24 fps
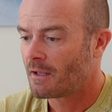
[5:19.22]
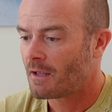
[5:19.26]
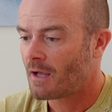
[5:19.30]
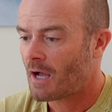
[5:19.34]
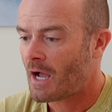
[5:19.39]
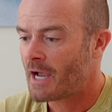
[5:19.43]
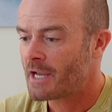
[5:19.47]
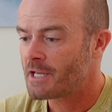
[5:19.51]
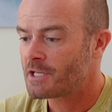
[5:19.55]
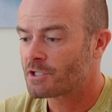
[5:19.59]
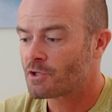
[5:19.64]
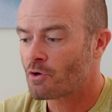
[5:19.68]

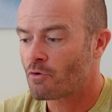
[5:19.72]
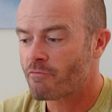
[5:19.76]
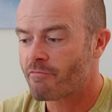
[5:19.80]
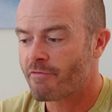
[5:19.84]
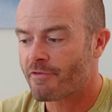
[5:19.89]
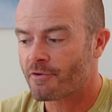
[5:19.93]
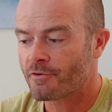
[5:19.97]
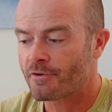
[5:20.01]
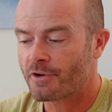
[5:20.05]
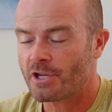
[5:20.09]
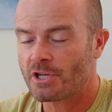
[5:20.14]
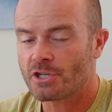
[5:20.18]
ISO
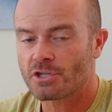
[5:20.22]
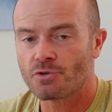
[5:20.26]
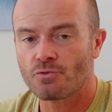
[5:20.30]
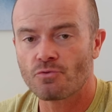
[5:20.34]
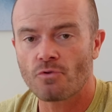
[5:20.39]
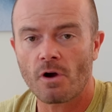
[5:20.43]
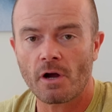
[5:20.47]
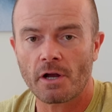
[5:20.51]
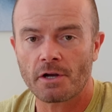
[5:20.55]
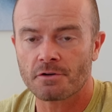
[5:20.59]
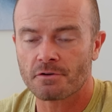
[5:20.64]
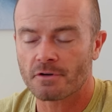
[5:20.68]

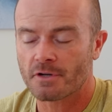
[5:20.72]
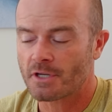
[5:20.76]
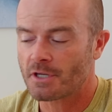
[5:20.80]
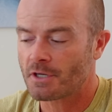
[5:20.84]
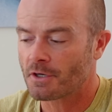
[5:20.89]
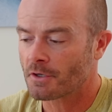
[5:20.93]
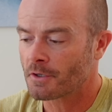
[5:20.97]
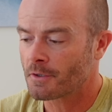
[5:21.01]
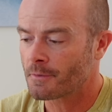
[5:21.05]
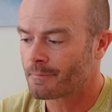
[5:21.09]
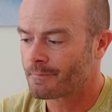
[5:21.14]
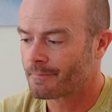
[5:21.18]
3200
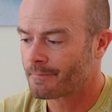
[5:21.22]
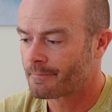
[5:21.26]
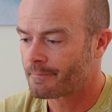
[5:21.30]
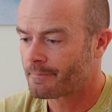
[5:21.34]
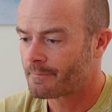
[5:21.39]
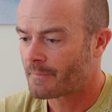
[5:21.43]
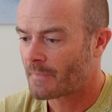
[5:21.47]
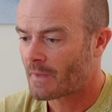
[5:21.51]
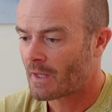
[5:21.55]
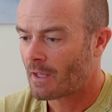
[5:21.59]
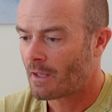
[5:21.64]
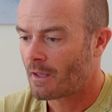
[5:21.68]
here
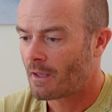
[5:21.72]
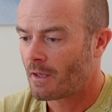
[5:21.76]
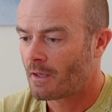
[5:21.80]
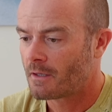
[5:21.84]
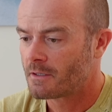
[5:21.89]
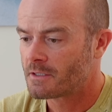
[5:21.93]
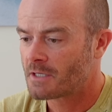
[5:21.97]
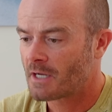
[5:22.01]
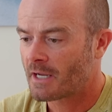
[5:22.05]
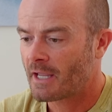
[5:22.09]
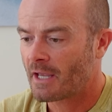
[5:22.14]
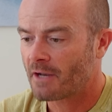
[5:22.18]

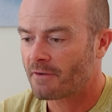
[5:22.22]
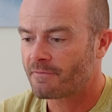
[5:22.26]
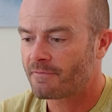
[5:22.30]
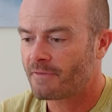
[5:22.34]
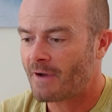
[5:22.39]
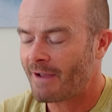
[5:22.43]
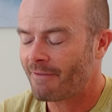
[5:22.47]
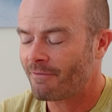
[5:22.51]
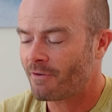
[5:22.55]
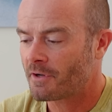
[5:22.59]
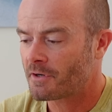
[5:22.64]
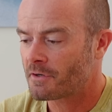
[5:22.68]
to get
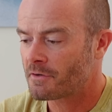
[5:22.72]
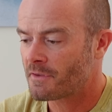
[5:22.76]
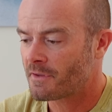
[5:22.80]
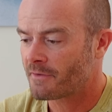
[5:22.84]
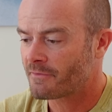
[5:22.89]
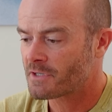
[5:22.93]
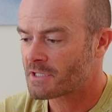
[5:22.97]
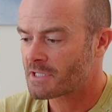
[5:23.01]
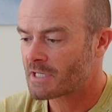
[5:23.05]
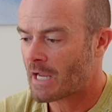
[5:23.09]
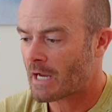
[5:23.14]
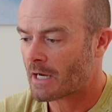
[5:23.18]
500th
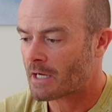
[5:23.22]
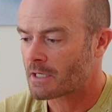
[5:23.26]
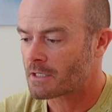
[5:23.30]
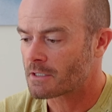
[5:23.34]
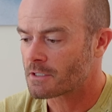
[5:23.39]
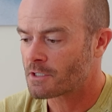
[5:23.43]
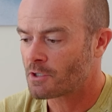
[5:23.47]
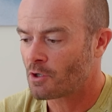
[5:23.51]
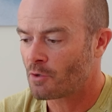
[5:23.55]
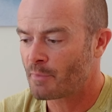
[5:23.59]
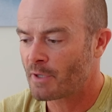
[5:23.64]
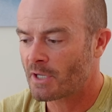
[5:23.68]
of a second.
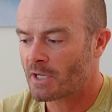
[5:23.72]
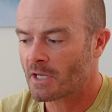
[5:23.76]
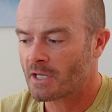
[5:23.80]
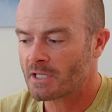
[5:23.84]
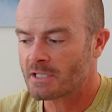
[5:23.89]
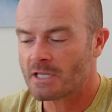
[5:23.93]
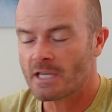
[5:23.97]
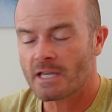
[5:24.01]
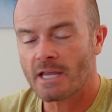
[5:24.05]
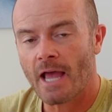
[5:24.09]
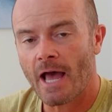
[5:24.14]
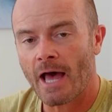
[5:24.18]
So
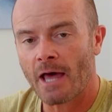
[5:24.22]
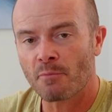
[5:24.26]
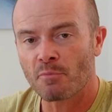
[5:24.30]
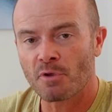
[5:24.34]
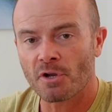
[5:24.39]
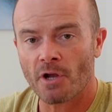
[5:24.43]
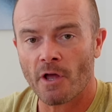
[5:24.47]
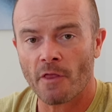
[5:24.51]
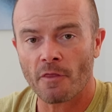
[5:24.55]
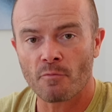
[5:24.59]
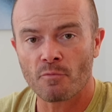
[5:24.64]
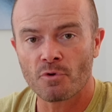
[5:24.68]
because he had
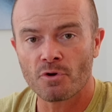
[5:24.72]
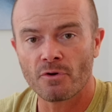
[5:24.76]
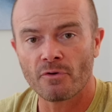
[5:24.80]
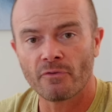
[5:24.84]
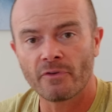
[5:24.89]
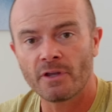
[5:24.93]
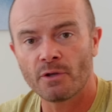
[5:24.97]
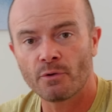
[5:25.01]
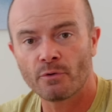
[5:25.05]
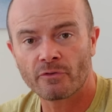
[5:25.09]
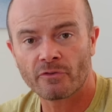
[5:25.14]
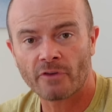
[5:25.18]
been on the move,
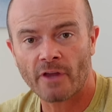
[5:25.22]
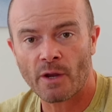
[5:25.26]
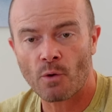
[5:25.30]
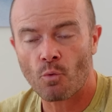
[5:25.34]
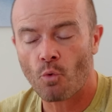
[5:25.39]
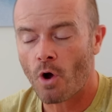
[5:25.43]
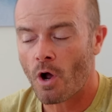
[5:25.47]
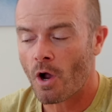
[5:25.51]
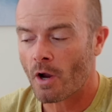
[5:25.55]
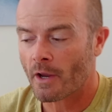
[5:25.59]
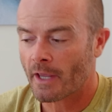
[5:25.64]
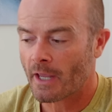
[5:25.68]
he was like
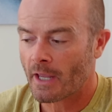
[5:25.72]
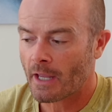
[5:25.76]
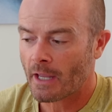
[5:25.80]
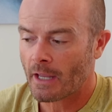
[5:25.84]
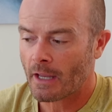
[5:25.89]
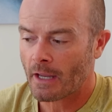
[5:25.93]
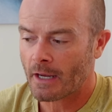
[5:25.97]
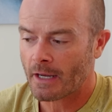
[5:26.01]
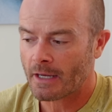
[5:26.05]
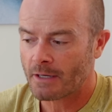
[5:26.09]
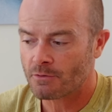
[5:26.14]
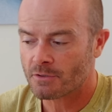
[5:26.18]

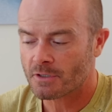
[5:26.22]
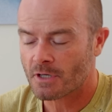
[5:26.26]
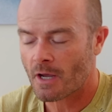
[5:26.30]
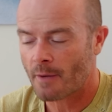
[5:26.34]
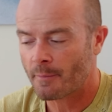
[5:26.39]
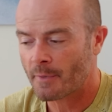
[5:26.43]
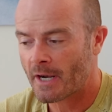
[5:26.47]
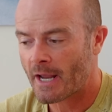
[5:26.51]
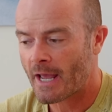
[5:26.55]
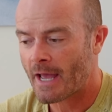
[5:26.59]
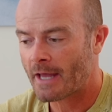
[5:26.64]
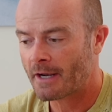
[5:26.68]
walking, he was
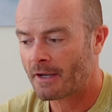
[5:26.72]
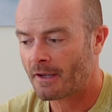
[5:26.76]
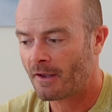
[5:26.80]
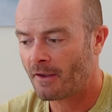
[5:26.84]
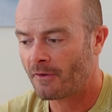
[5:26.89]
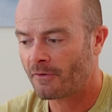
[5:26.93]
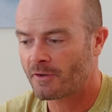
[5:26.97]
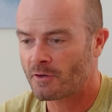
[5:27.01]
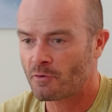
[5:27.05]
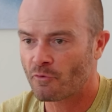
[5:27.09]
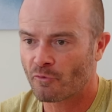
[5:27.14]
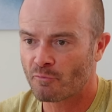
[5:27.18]
coming at
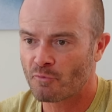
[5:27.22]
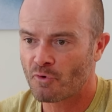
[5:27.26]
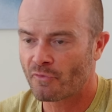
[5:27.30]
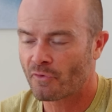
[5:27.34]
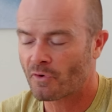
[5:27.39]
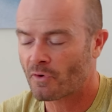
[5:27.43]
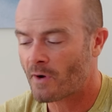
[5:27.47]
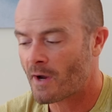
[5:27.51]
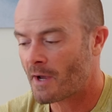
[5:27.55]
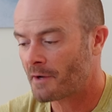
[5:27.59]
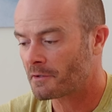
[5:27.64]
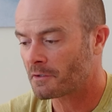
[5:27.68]
us, he was
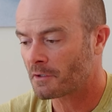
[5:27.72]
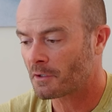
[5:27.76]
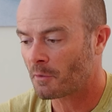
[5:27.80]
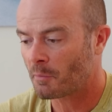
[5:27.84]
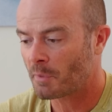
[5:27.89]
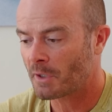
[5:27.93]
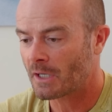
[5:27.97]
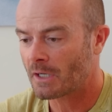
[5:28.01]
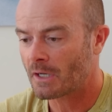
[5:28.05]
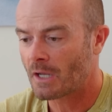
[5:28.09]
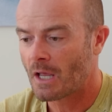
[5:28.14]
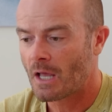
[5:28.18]
moving around a little
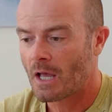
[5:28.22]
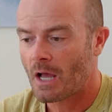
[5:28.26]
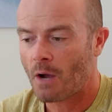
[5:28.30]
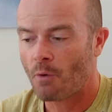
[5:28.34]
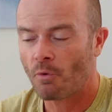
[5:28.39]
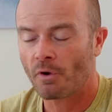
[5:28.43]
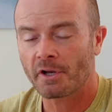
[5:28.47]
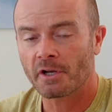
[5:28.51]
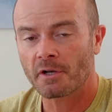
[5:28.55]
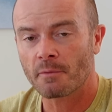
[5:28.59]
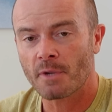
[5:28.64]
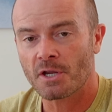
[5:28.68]
bit. I
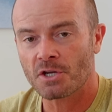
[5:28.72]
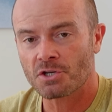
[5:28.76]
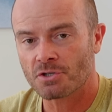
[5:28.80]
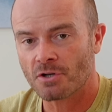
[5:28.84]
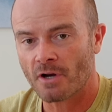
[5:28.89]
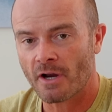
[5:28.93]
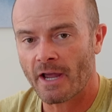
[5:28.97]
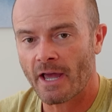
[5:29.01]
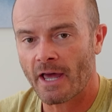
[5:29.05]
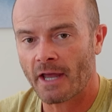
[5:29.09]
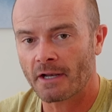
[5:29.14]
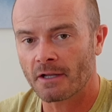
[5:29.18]
wanted to make
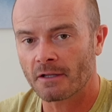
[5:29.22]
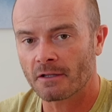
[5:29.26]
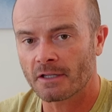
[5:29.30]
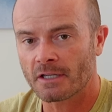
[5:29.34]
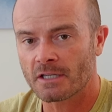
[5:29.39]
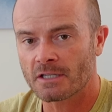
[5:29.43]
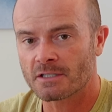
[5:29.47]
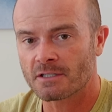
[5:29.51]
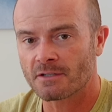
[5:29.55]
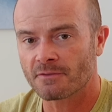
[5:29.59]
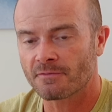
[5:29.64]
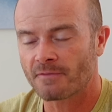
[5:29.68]
sure I had at
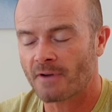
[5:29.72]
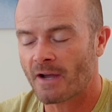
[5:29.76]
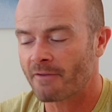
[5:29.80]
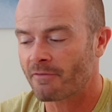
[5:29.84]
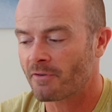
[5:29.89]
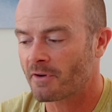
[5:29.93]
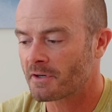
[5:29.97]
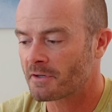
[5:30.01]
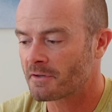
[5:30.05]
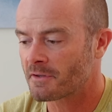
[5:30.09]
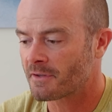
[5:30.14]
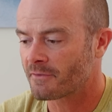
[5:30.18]
least a
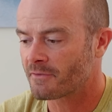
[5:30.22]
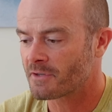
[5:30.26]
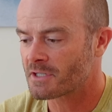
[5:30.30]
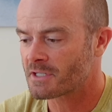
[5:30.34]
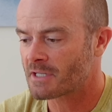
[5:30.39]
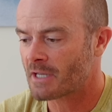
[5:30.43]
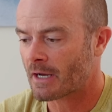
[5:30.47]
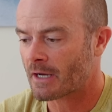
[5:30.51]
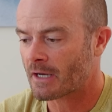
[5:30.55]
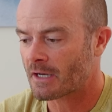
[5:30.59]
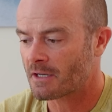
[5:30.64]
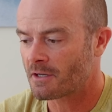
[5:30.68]
500th of a
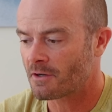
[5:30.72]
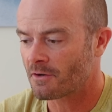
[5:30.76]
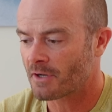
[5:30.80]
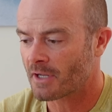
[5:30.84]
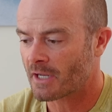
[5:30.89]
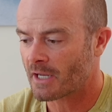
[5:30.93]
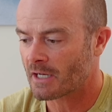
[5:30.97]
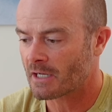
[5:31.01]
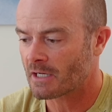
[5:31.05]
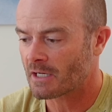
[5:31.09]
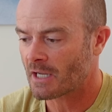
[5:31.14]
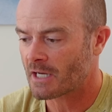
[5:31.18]
second here to
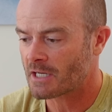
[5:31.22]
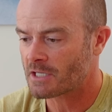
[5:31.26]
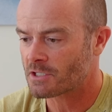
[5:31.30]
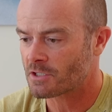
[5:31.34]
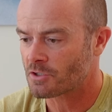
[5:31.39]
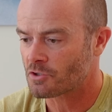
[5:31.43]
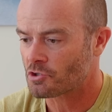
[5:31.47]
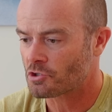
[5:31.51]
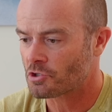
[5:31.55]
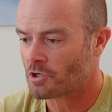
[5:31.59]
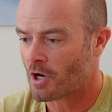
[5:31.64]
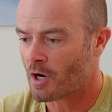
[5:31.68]
get it nice
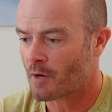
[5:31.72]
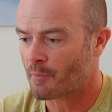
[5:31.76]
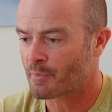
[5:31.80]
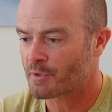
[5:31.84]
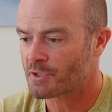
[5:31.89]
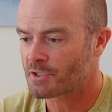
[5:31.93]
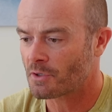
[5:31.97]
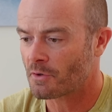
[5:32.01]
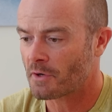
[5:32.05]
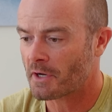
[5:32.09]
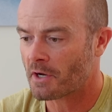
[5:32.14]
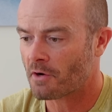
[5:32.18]
and sharp.
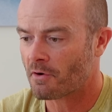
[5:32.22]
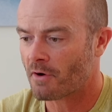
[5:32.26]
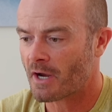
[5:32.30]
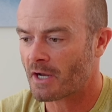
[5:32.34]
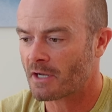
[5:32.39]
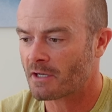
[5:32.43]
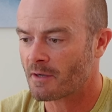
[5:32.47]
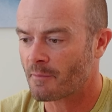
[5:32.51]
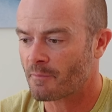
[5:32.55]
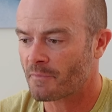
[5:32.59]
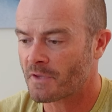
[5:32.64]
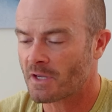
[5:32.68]
So I
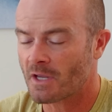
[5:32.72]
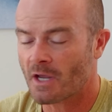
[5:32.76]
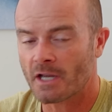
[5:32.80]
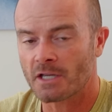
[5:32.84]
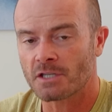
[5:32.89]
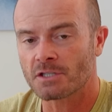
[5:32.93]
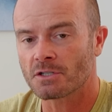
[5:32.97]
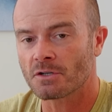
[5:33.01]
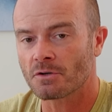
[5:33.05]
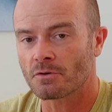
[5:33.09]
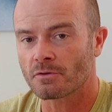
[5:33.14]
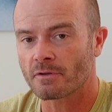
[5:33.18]
cranked up the
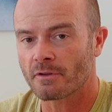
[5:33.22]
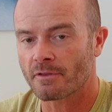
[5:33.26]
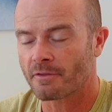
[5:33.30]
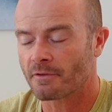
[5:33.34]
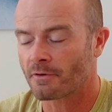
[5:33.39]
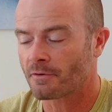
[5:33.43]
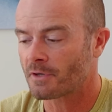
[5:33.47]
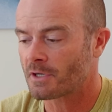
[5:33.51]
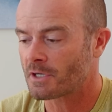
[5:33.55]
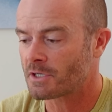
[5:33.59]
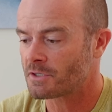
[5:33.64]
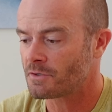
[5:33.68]
ISO to
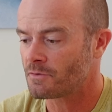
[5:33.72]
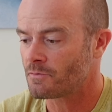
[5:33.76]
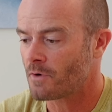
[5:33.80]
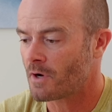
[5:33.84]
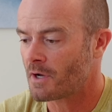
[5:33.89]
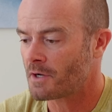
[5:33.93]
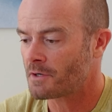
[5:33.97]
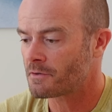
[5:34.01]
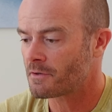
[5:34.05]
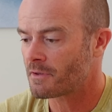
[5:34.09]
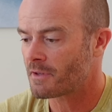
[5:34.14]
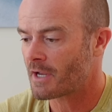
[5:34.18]

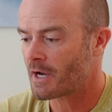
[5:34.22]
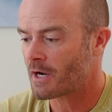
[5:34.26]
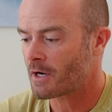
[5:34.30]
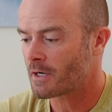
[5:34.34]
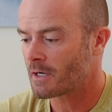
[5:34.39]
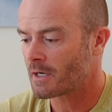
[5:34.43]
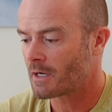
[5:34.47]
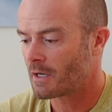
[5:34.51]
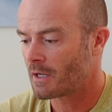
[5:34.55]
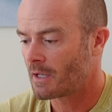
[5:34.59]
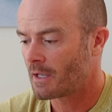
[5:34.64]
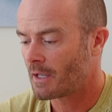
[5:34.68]
3200 there.